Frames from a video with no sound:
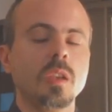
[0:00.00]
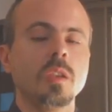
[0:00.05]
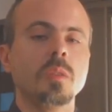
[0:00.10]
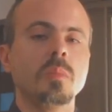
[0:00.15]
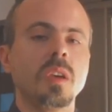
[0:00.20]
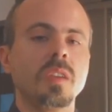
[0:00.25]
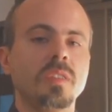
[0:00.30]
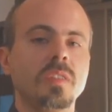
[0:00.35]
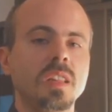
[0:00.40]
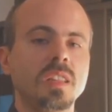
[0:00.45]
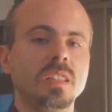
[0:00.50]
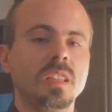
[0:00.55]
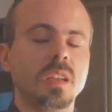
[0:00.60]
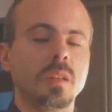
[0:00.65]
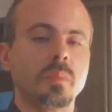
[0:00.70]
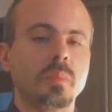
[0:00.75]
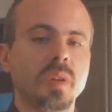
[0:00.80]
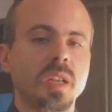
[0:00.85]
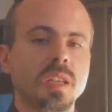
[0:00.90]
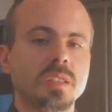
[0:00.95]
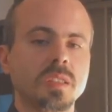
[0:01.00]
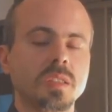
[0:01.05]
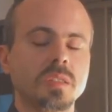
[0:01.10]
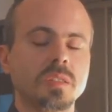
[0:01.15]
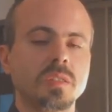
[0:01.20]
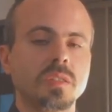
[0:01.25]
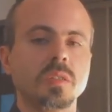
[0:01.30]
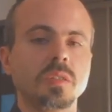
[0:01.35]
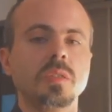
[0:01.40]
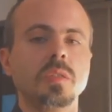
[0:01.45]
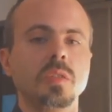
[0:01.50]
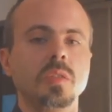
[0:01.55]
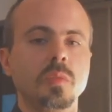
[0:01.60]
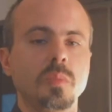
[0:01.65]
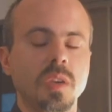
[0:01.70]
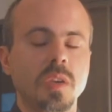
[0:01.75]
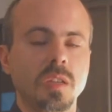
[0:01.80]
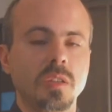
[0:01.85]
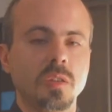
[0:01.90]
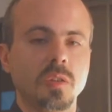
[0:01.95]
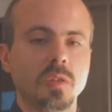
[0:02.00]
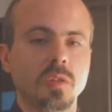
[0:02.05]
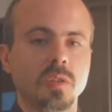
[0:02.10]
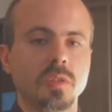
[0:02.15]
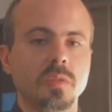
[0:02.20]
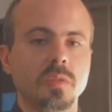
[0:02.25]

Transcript: You may feel their presence, you may not.